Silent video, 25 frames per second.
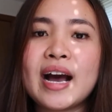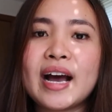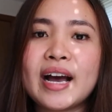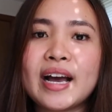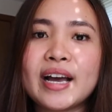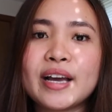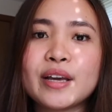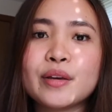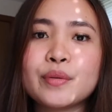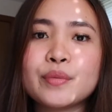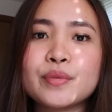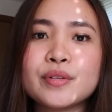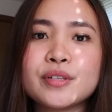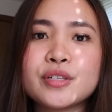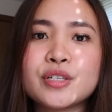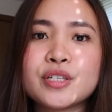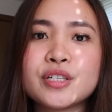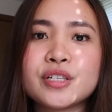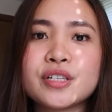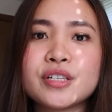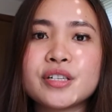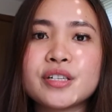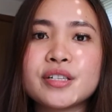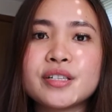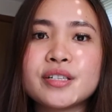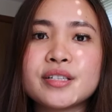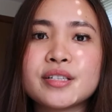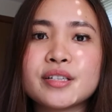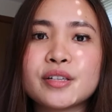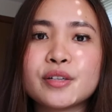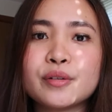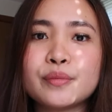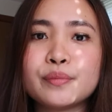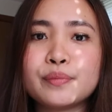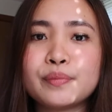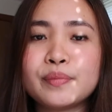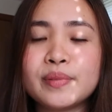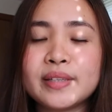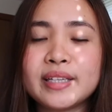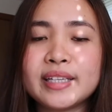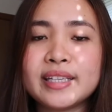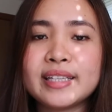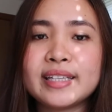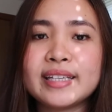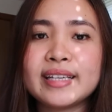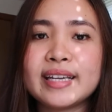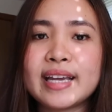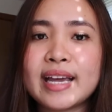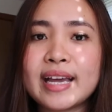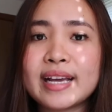I will just
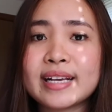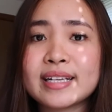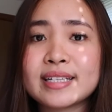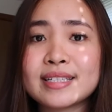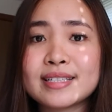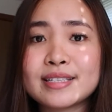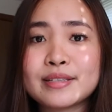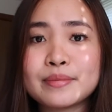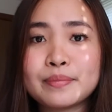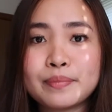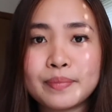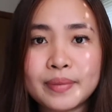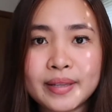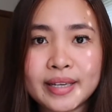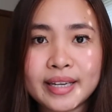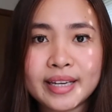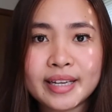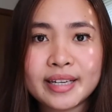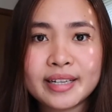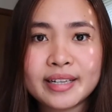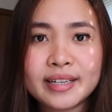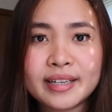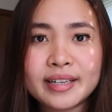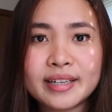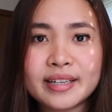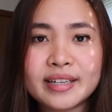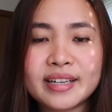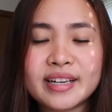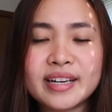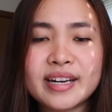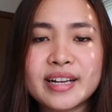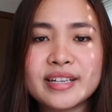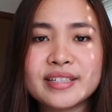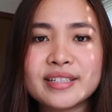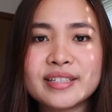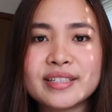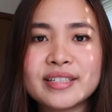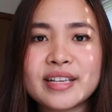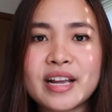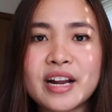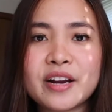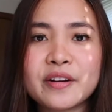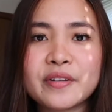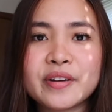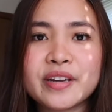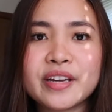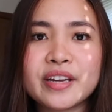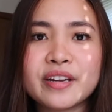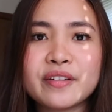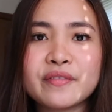completely explain the
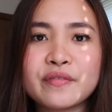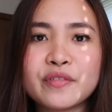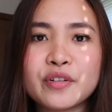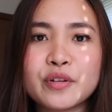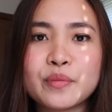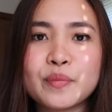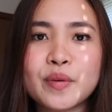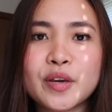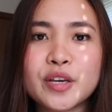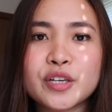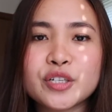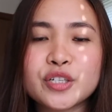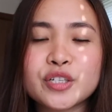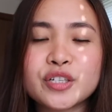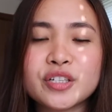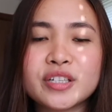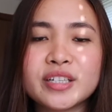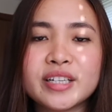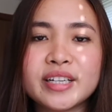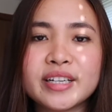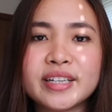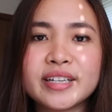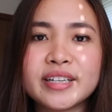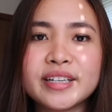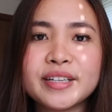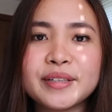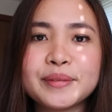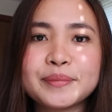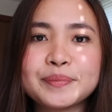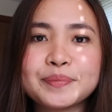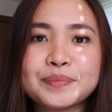necessary information needed,